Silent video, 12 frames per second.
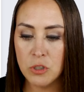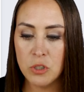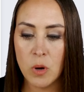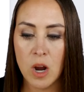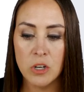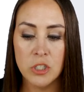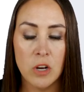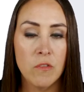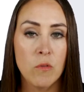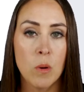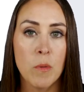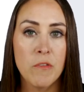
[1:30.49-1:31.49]
to our
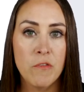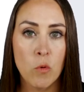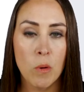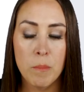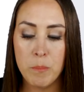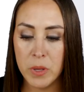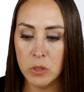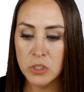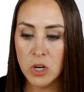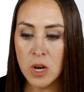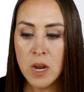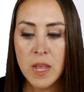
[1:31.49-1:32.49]
Jotform form
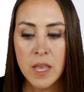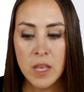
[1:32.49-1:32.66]
builder.